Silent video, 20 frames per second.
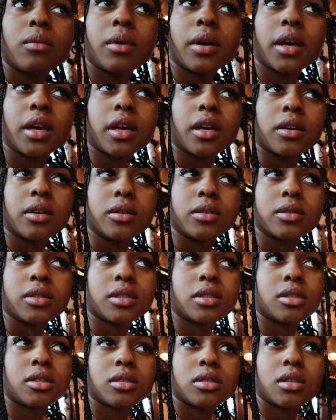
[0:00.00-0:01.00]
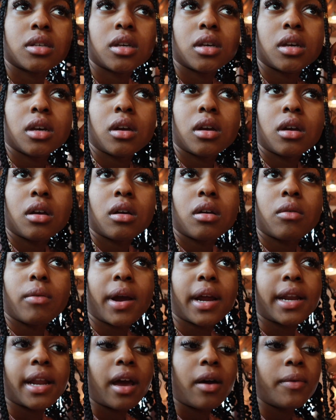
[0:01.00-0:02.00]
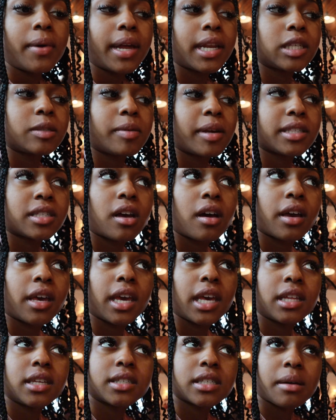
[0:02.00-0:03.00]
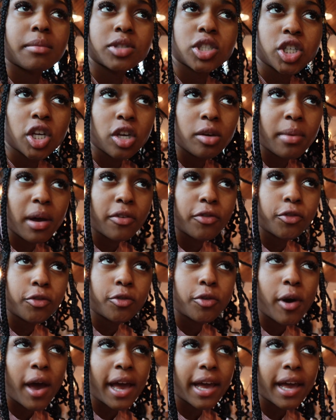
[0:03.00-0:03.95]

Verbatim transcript: What else? Right now we at this place called Killen's. I'm gonna show you my food.